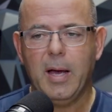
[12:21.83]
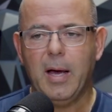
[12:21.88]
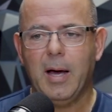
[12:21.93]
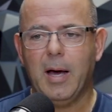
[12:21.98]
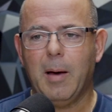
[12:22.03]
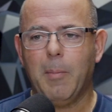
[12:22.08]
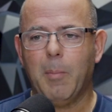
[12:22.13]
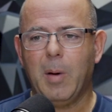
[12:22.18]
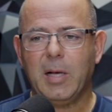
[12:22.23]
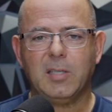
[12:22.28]

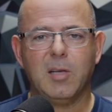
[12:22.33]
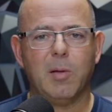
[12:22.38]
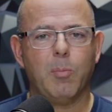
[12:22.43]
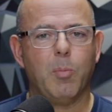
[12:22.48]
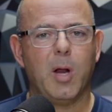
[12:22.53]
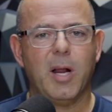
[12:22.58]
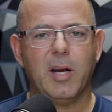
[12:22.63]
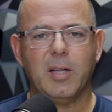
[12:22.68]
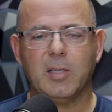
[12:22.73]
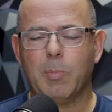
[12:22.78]
Um, my son
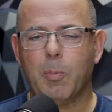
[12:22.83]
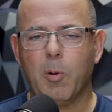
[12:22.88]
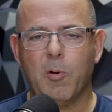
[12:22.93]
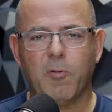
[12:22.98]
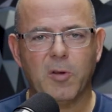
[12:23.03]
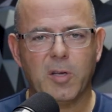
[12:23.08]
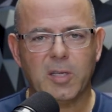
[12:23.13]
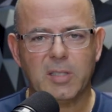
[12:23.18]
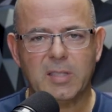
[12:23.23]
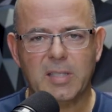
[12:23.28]
Brandon a
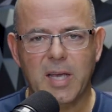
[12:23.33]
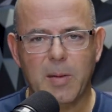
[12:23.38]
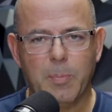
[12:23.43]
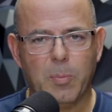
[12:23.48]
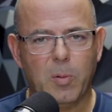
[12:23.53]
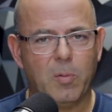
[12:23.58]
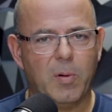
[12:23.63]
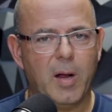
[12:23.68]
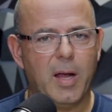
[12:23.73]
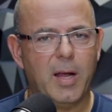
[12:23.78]
perfect
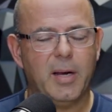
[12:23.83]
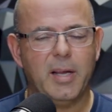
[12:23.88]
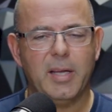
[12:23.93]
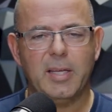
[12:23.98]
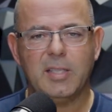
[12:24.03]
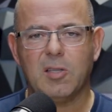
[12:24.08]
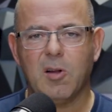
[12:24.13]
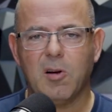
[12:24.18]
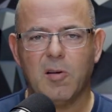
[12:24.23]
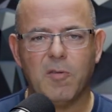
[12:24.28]
example, right?
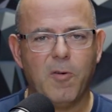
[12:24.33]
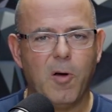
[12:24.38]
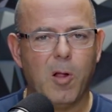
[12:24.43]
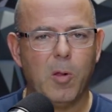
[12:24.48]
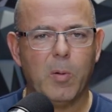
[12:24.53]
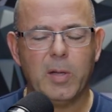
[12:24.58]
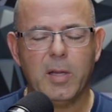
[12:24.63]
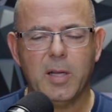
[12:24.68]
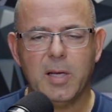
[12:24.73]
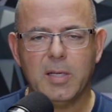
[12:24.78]
He started
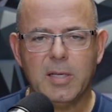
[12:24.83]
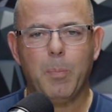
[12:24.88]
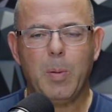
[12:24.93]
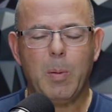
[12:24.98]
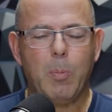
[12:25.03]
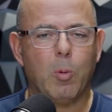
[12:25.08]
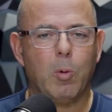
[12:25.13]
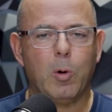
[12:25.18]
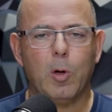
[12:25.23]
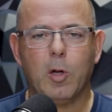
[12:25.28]
following this.
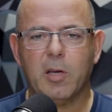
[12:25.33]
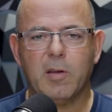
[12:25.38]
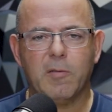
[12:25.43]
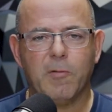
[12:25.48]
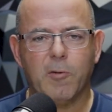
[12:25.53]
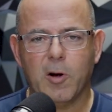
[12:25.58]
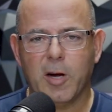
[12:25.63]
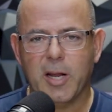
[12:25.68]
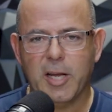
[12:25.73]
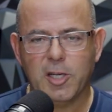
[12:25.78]
People were looking
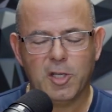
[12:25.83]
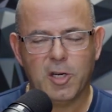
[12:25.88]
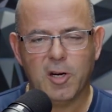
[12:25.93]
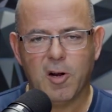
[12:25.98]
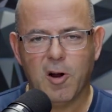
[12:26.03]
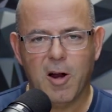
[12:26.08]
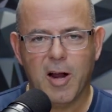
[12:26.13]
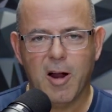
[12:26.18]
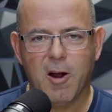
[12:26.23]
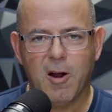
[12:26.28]
for an agent
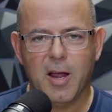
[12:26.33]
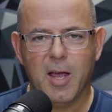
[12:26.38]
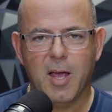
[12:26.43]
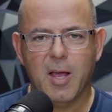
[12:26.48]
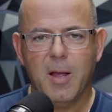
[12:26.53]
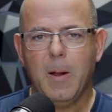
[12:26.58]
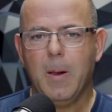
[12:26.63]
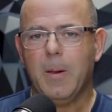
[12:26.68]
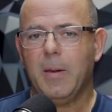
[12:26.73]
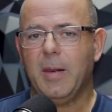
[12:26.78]
in our area.